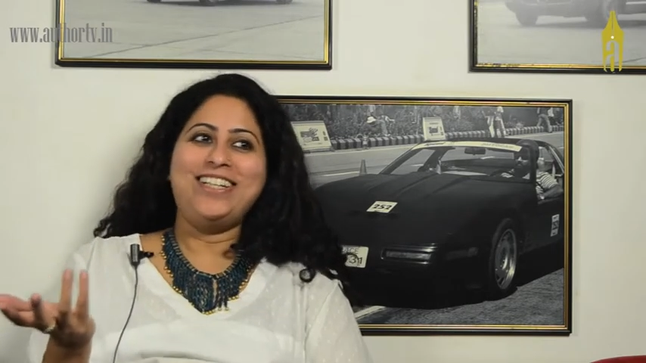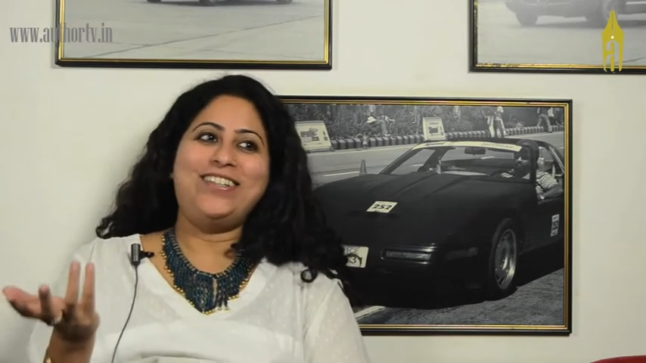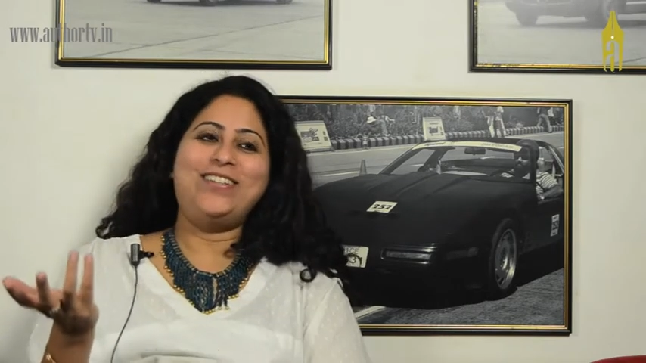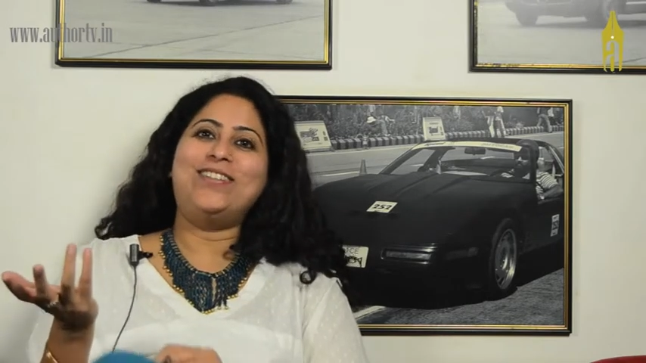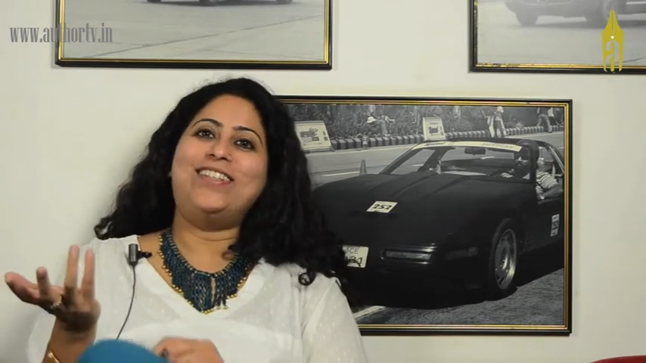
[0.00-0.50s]

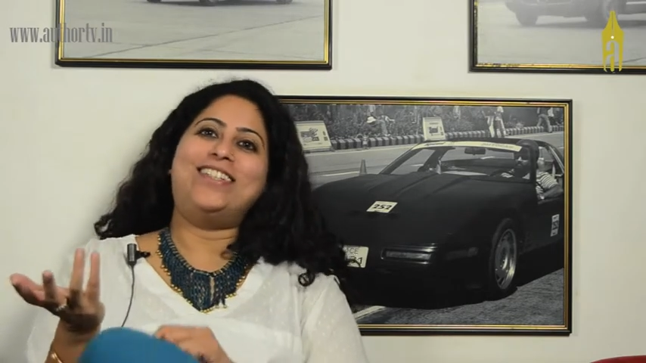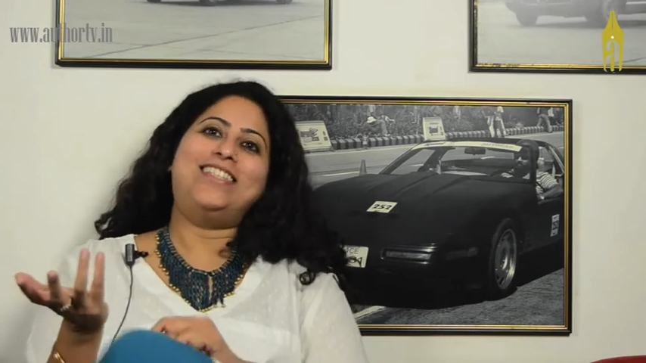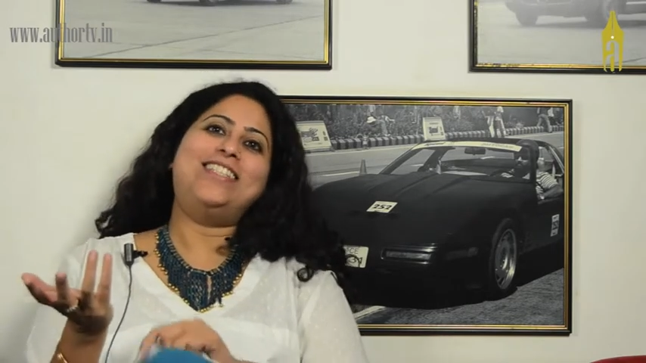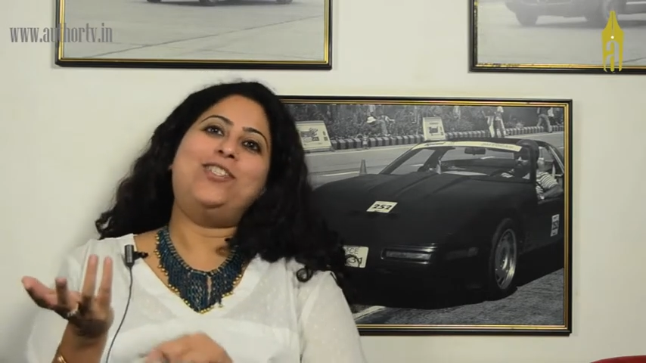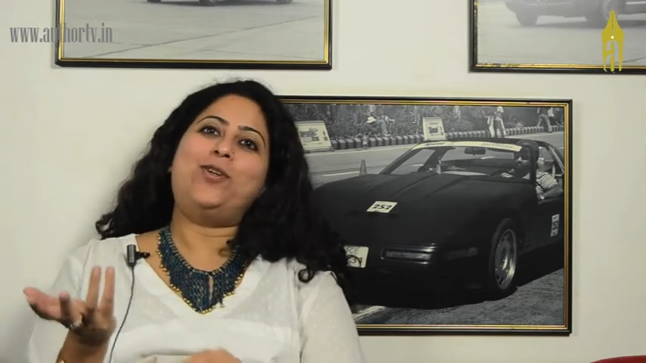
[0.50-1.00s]
you know,
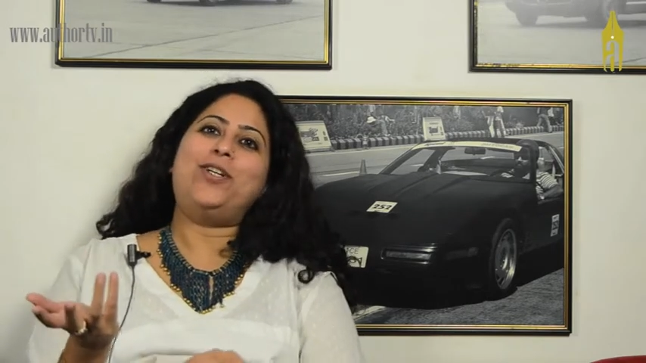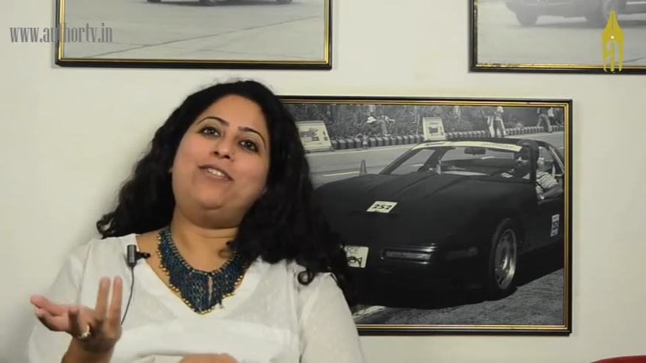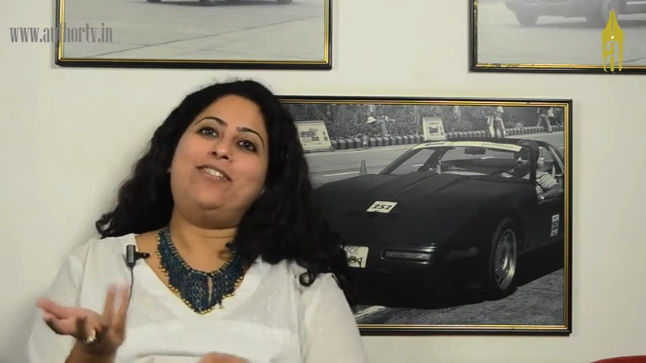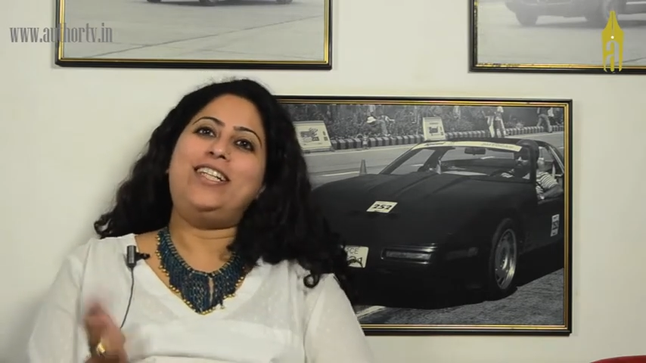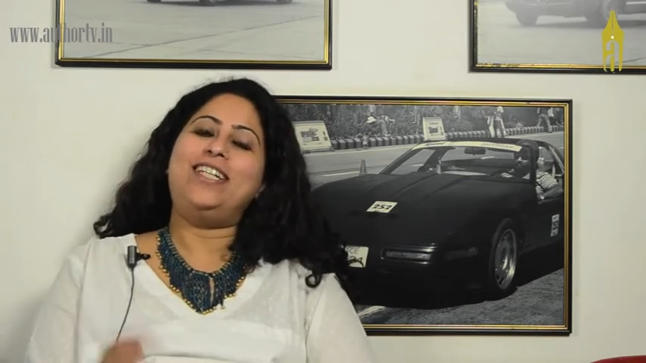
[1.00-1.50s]
the joy
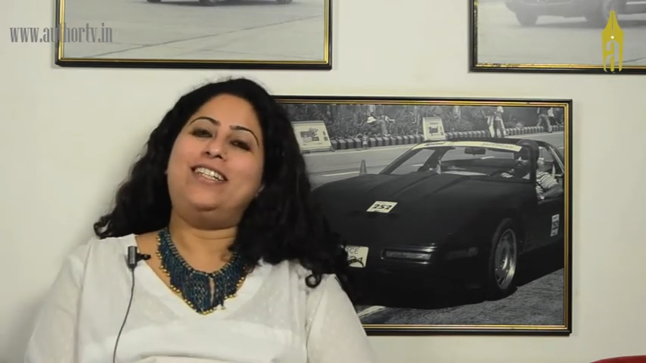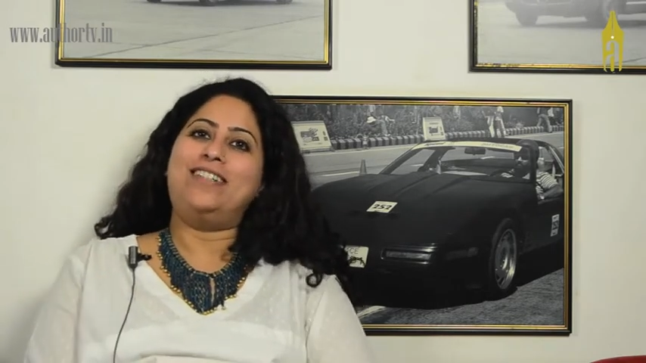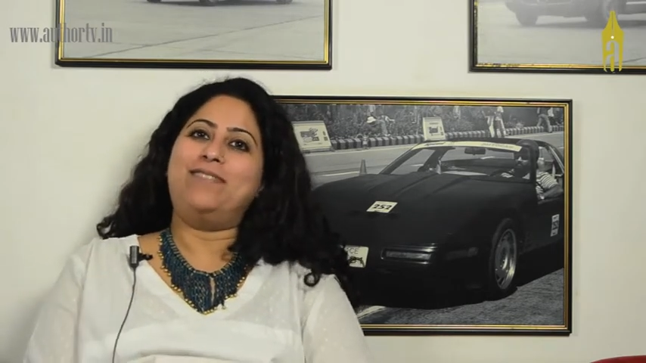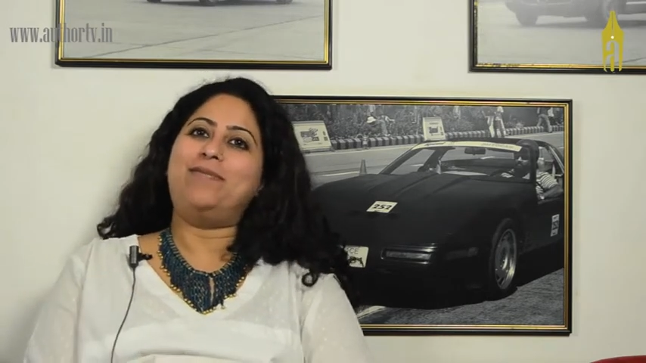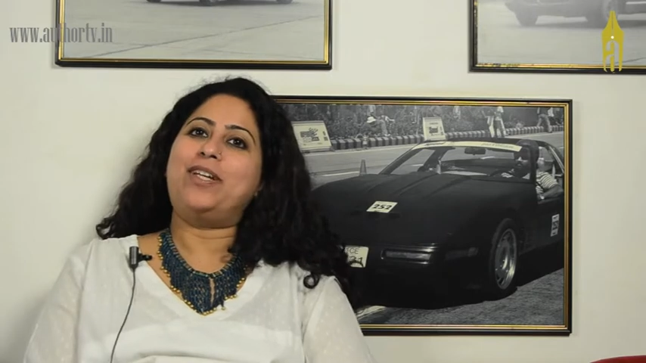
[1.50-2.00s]
of reading
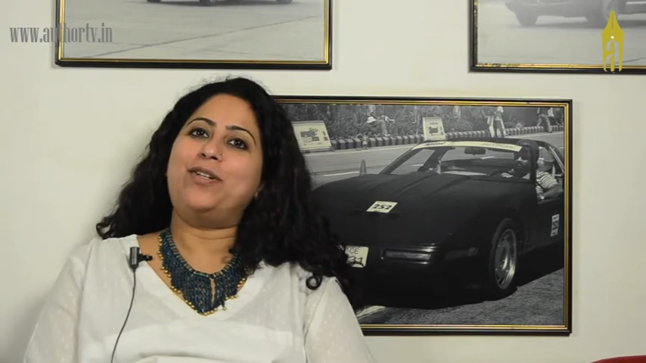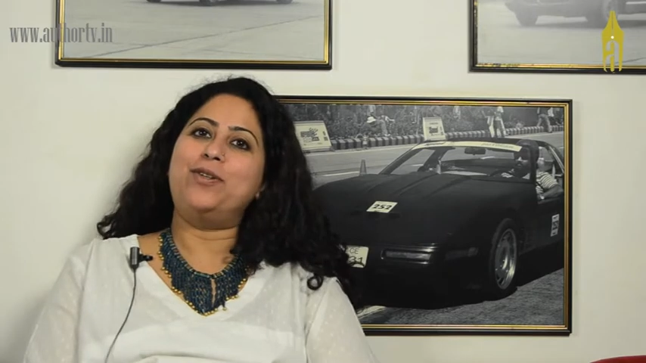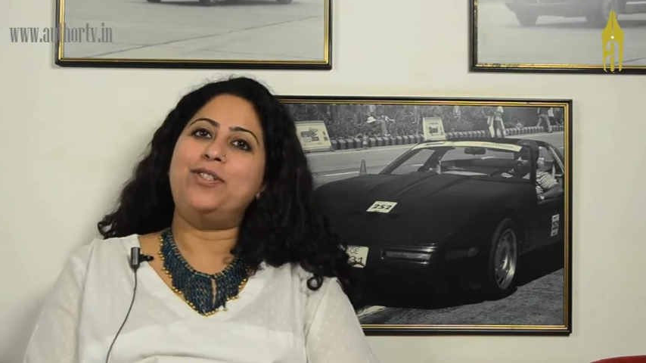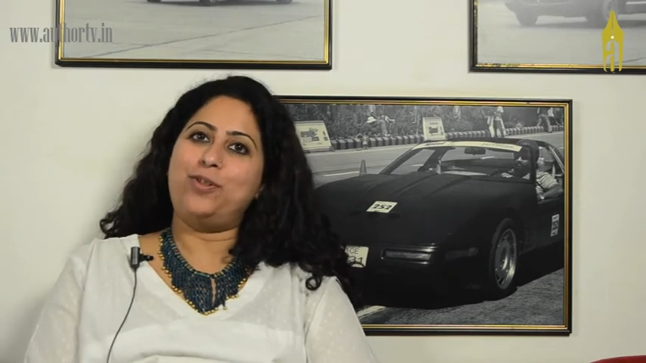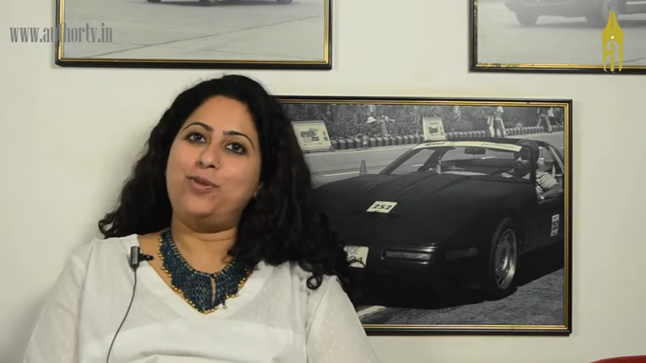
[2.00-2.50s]
a
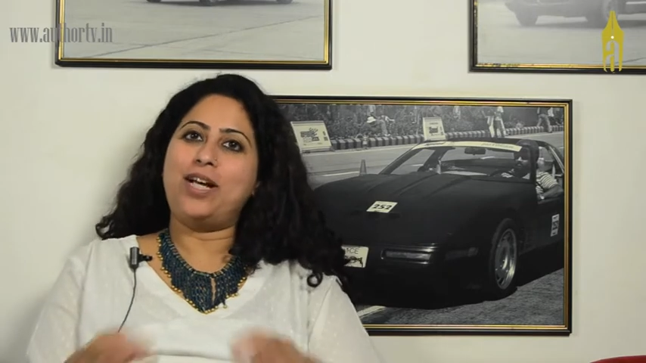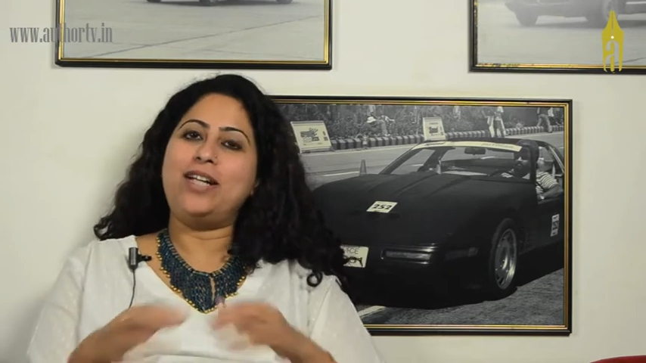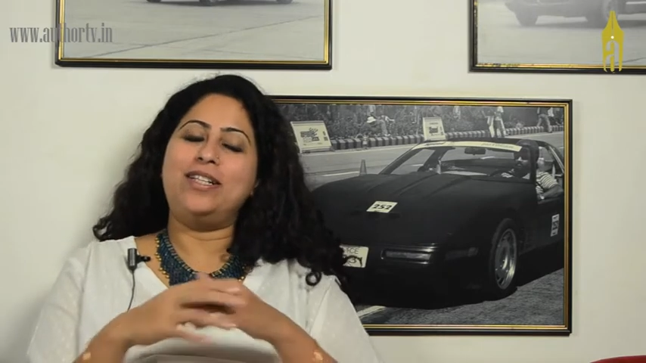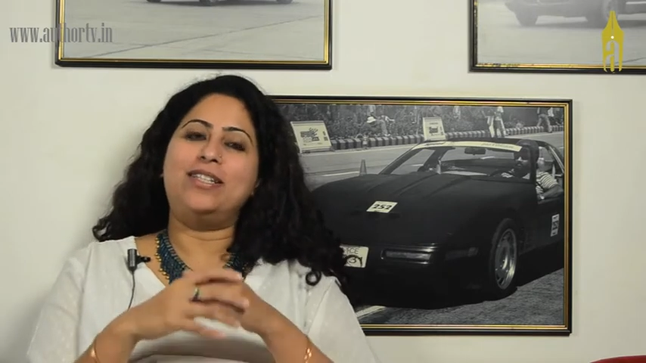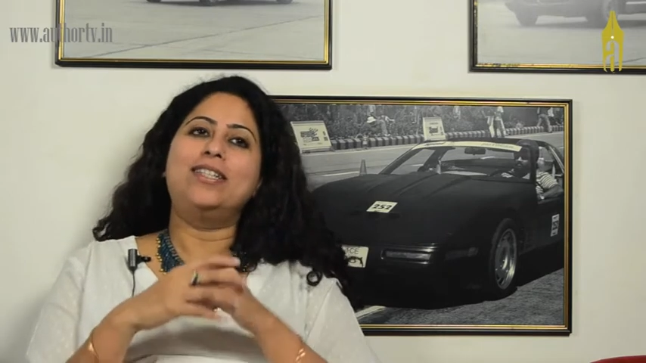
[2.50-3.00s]
good
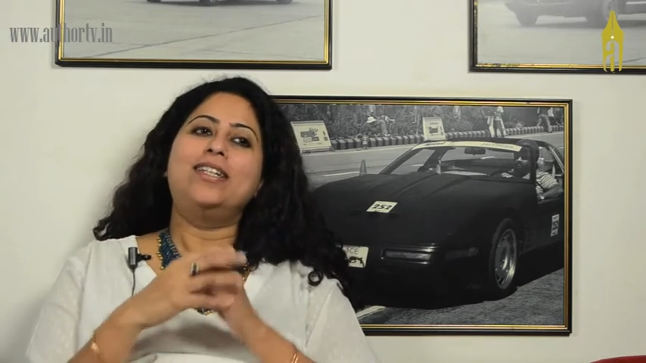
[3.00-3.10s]
whodunit.